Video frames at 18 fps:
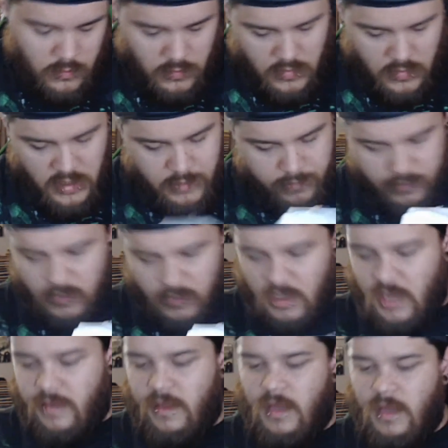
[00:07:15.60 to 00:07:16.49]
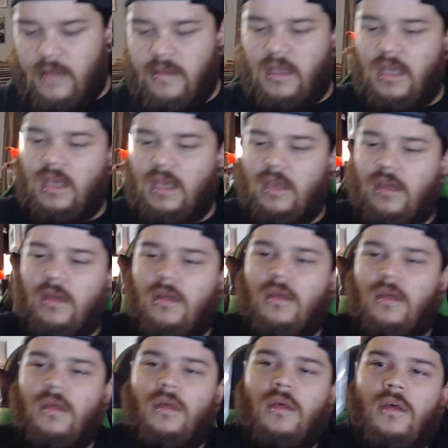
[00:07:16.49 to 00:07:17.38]
Yep. And then the
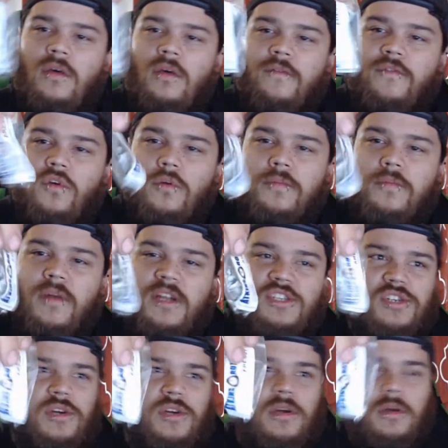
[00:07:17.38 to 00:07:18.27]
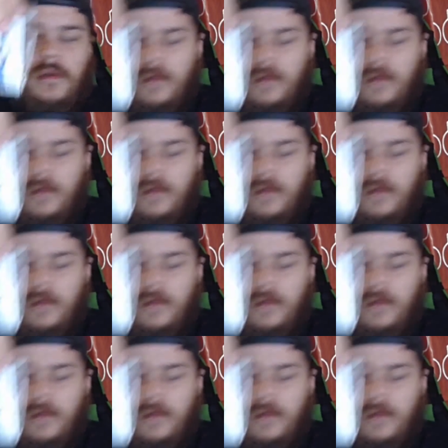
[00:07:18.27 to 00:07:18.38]
fuel pressure